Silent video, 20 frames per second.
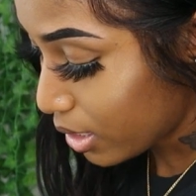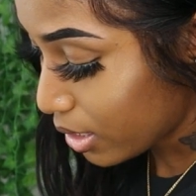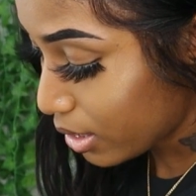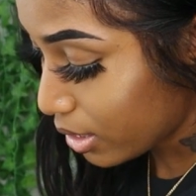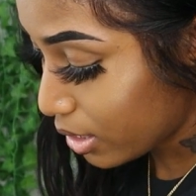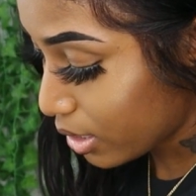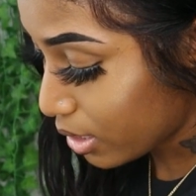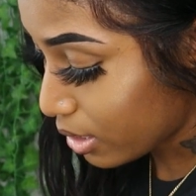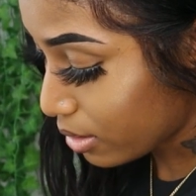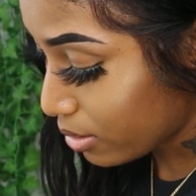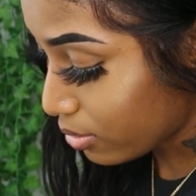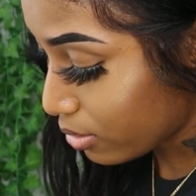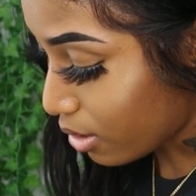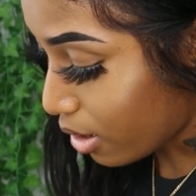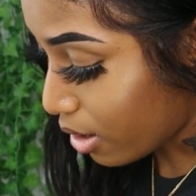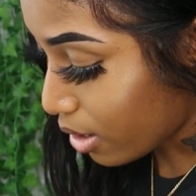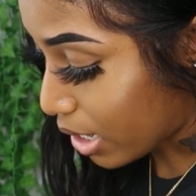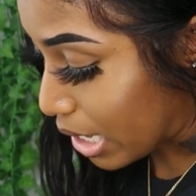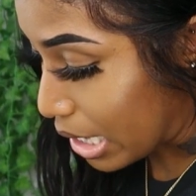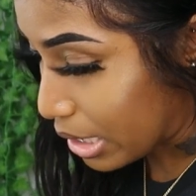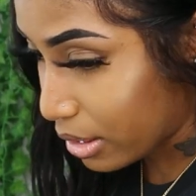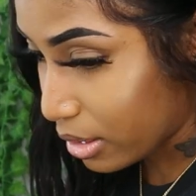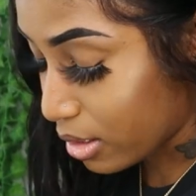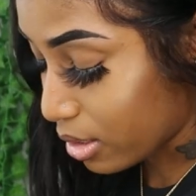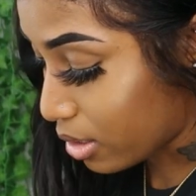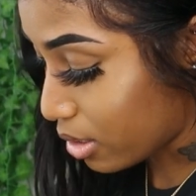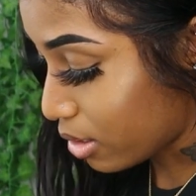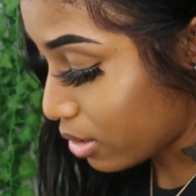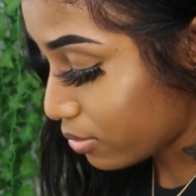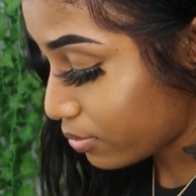And then y'all got
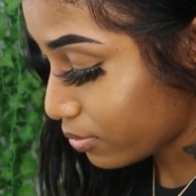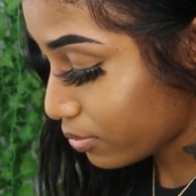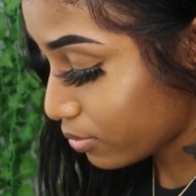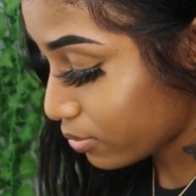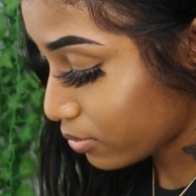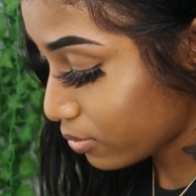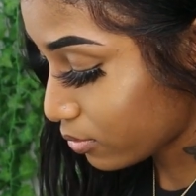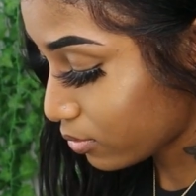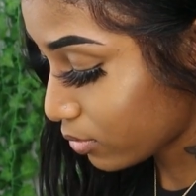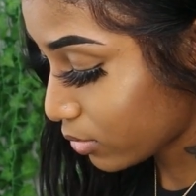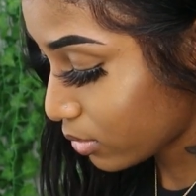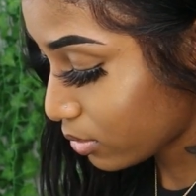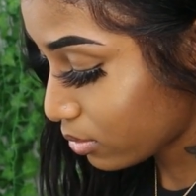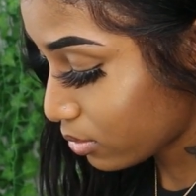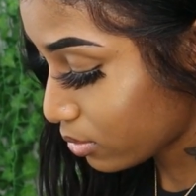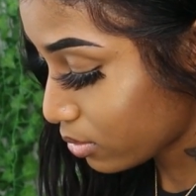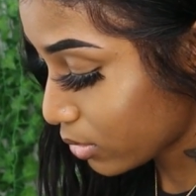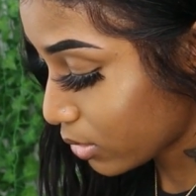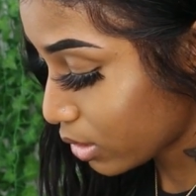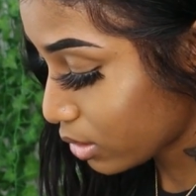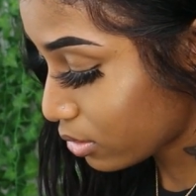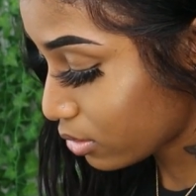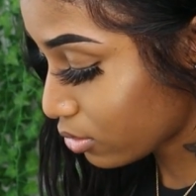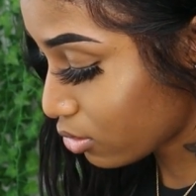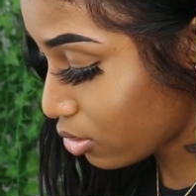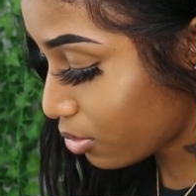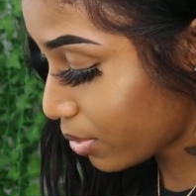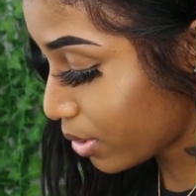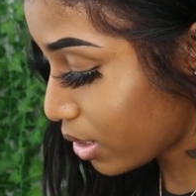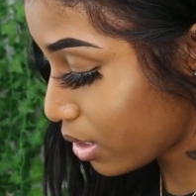the
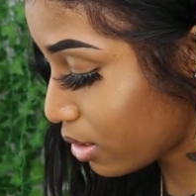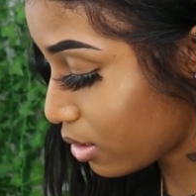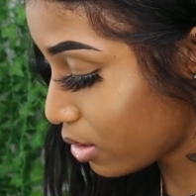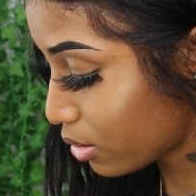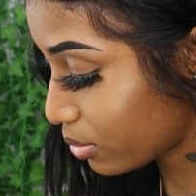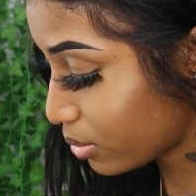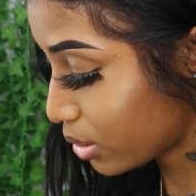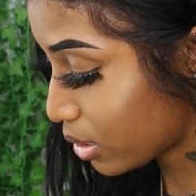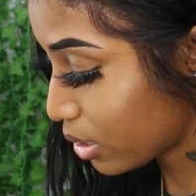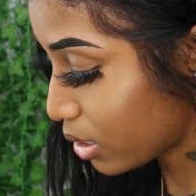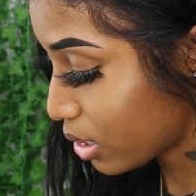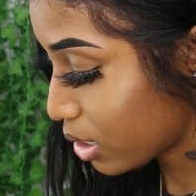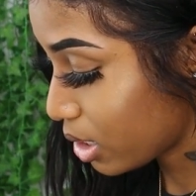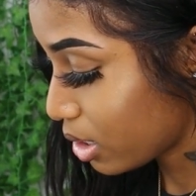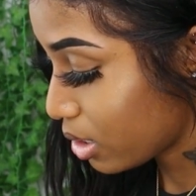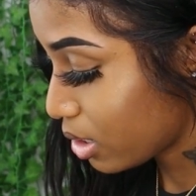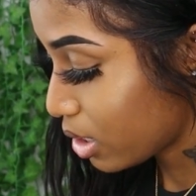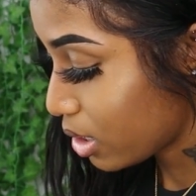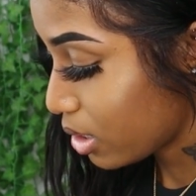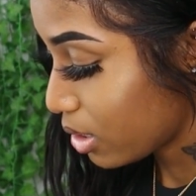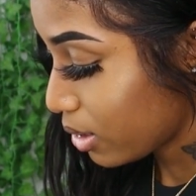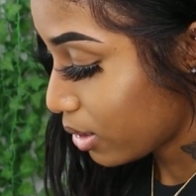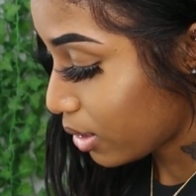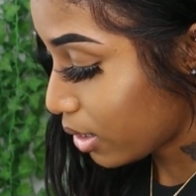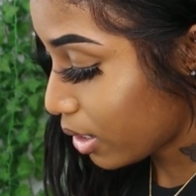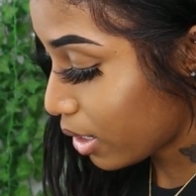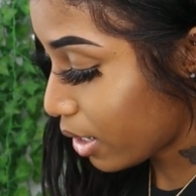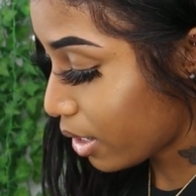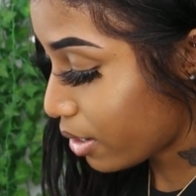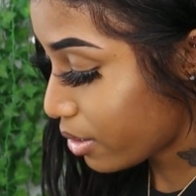Scorpio
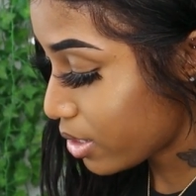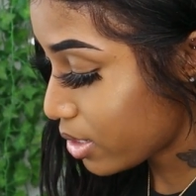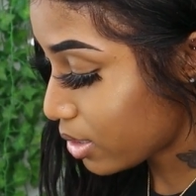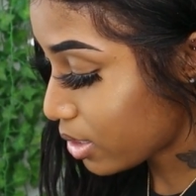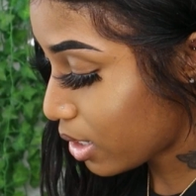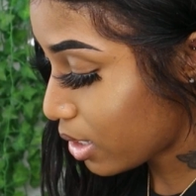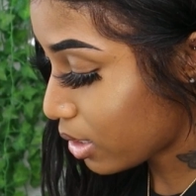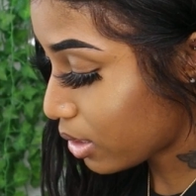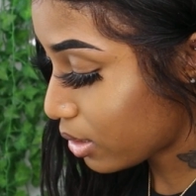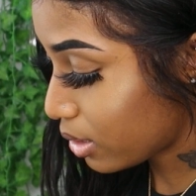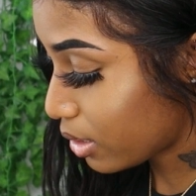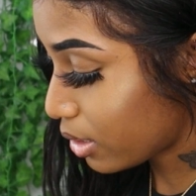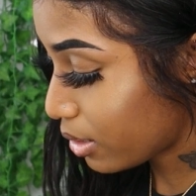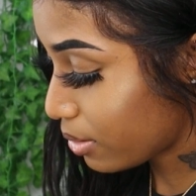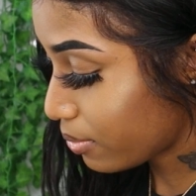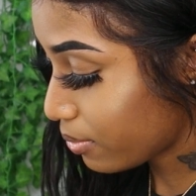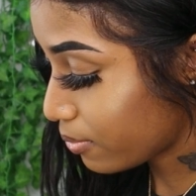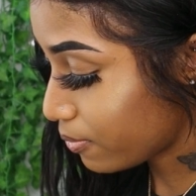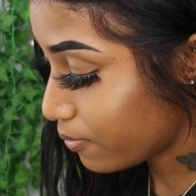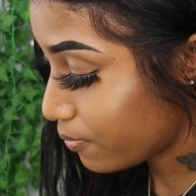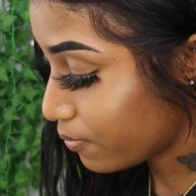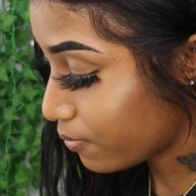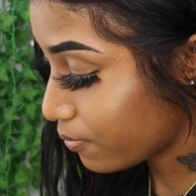Aries anklet.